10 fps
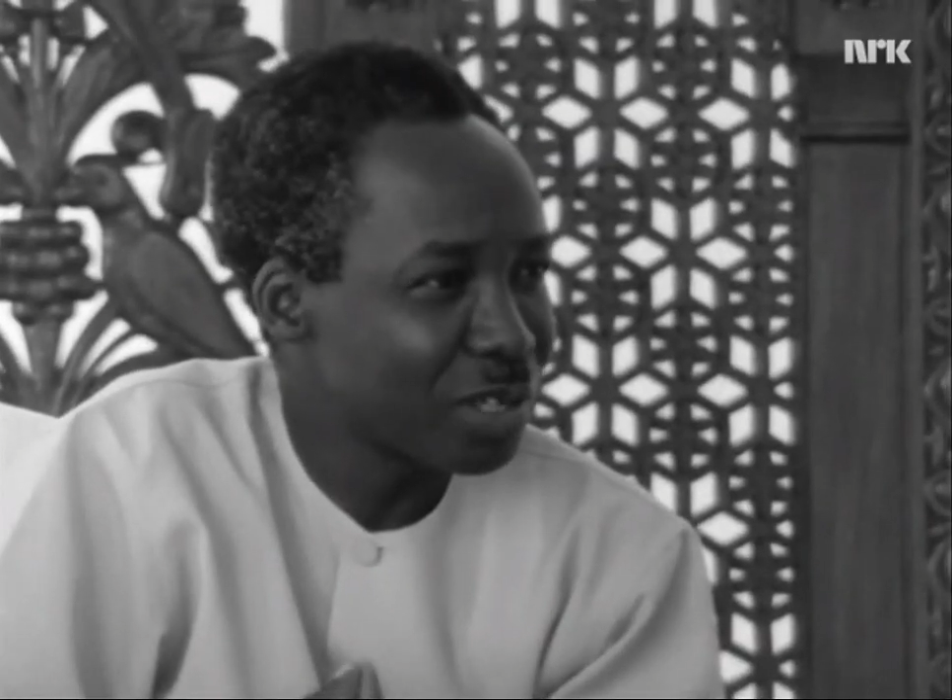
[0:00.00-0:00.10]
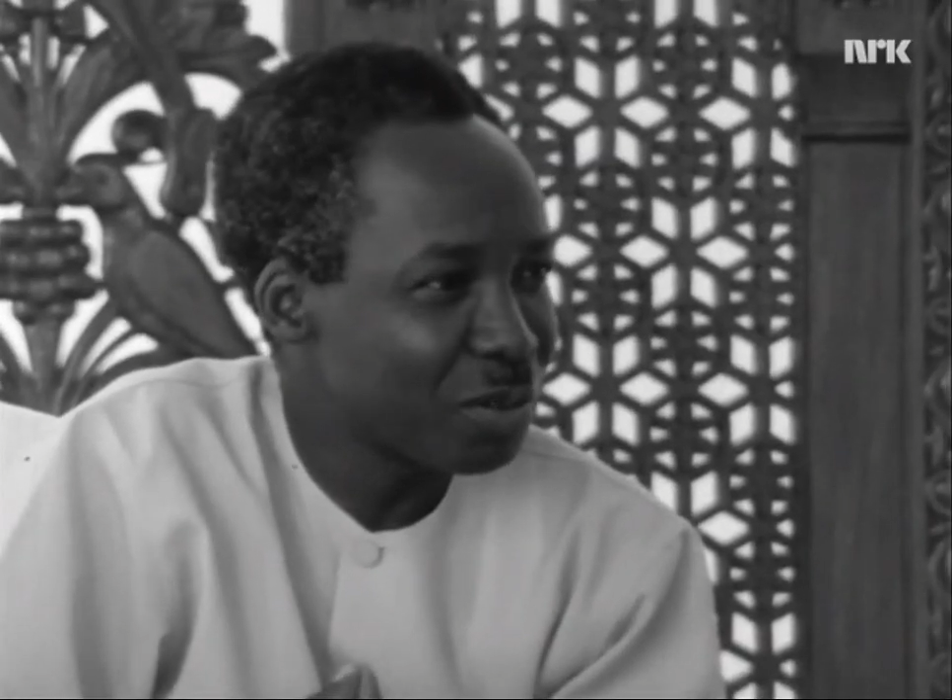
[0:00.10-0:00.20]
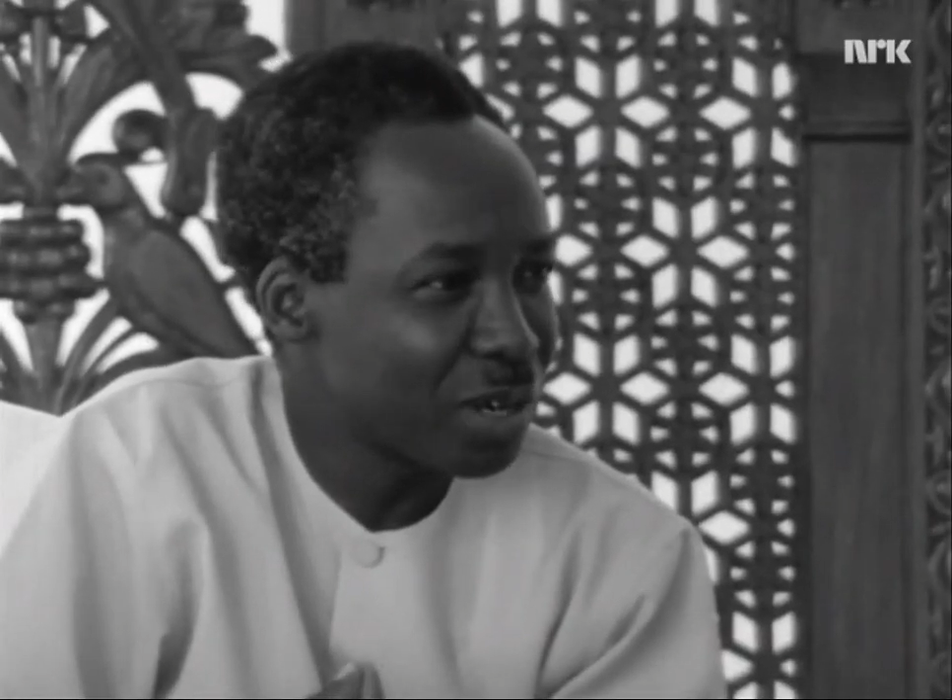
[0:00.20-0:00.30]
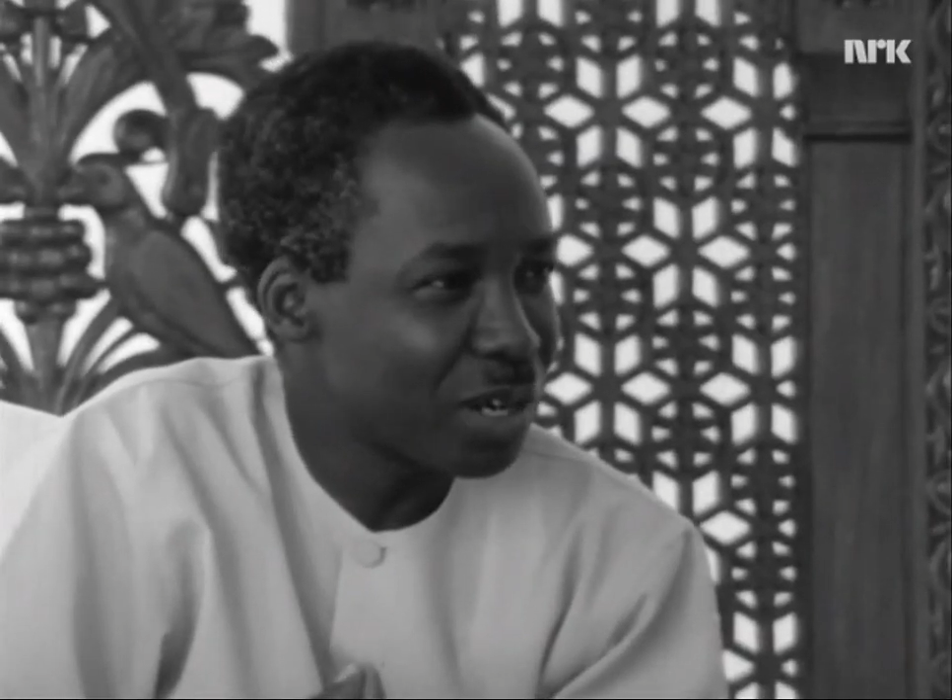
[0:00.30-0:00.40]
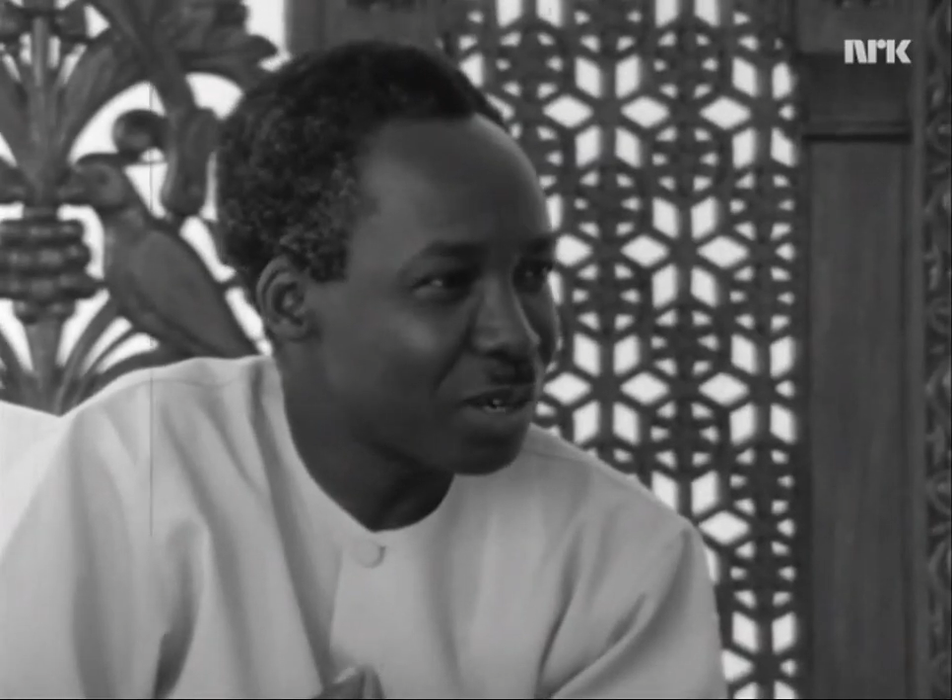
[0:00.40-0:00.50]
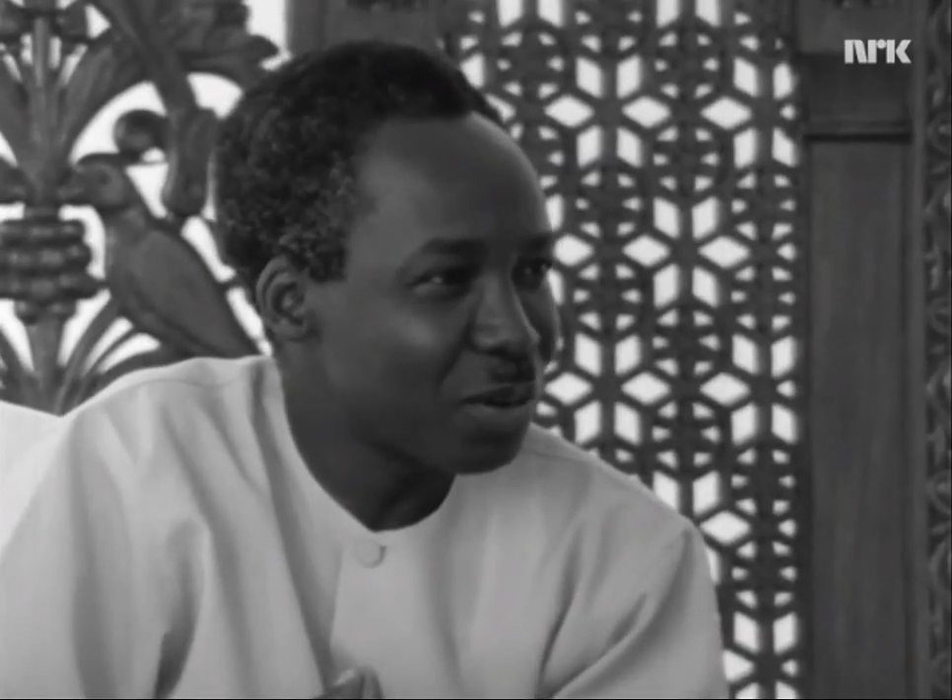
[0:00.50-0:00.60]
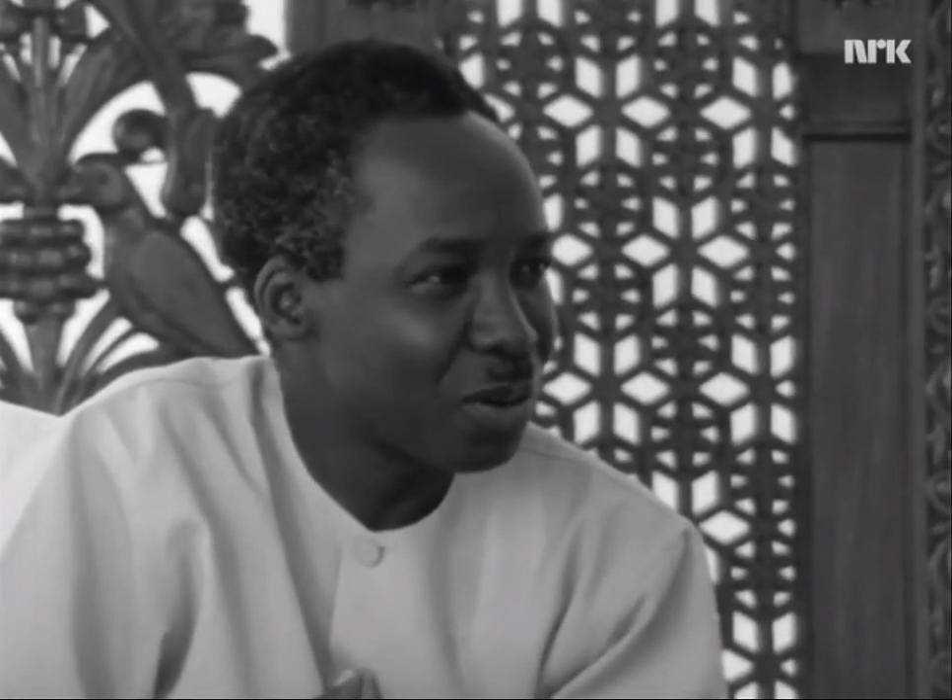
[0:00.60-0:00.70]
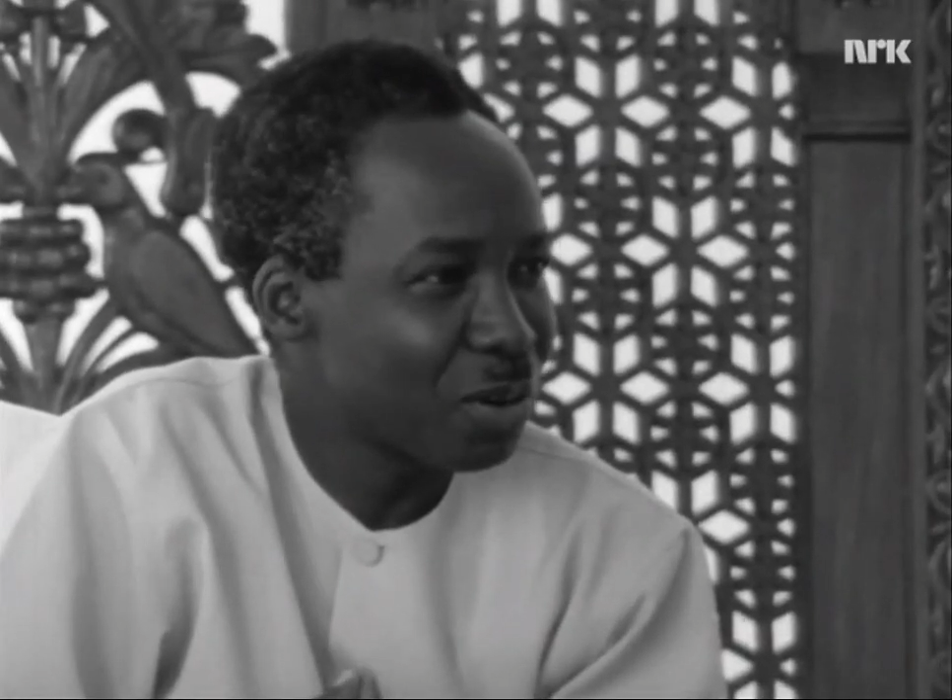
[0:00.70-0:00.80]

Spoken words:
in the world